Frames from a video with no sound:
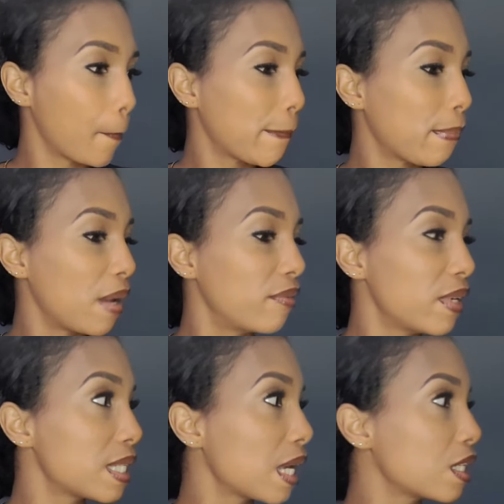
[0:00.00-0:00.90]
My
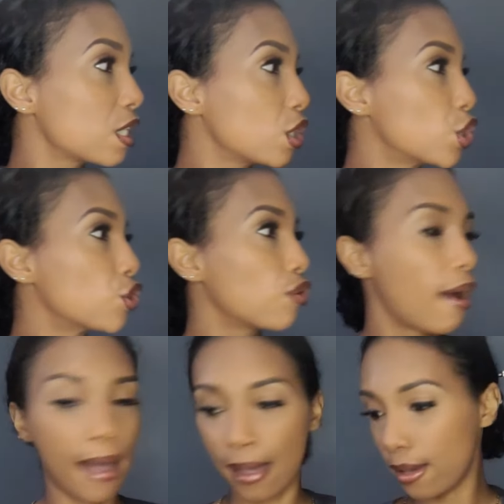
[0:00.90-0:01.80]
face has to
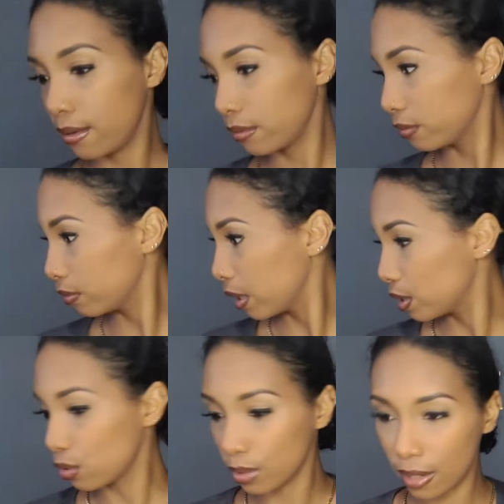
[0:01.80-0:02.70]
dry. I
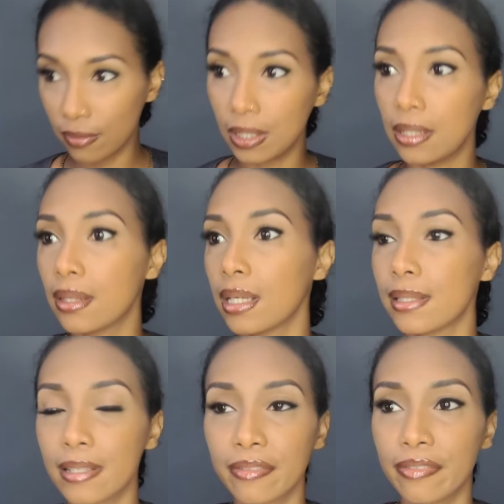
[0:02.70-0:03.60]
don't have anything
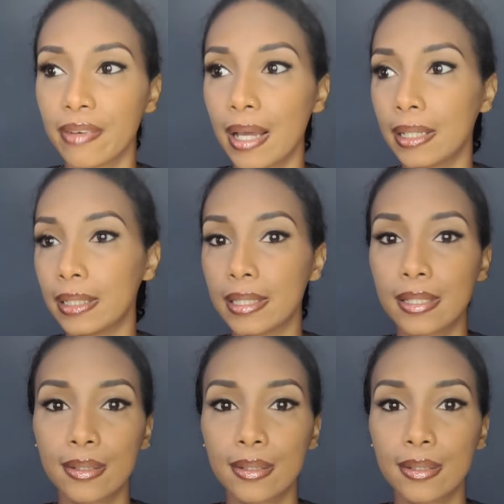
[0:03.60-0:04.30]
to fan it,